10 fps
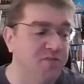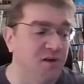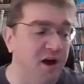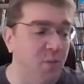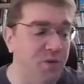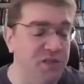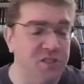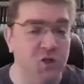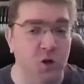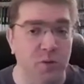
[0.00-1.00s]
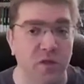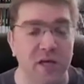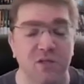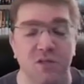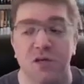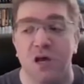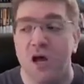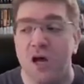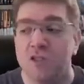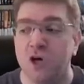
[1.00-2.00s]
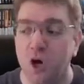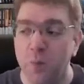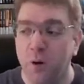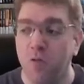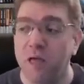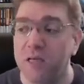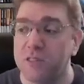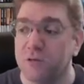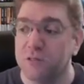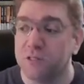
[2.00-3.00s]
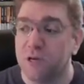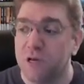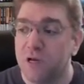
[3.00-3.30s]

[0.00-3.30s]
fire with its turbo lasers. Turbo lasers!